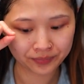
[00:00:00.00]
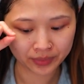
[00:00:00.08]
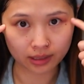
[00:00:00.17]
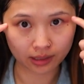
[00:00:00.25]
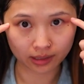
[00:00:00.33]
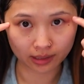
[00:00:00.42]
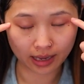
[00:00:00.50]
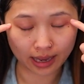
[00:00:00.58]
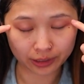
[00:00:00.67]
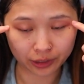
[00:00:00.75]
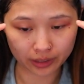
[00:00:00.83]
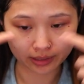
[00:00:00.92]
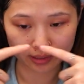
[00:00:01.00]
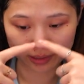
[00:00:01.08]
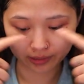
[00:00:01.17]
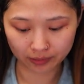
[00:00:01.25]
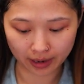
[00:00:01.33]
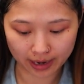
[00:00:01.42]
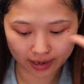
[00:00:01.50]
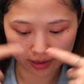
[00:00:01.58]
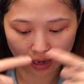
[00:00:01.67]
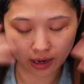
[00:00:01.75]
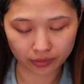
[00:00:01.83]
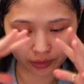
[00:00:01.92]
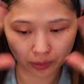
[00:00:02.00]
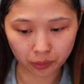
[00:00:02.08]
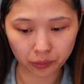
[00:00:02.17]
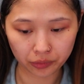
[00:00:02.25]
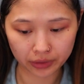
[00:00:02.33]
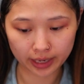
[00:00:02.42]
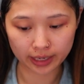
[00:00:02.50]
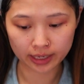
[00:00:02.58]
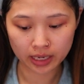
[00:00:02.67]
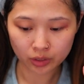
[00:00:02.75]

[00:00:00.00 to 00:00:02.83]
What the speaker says: The edges, right? Not the whole thing.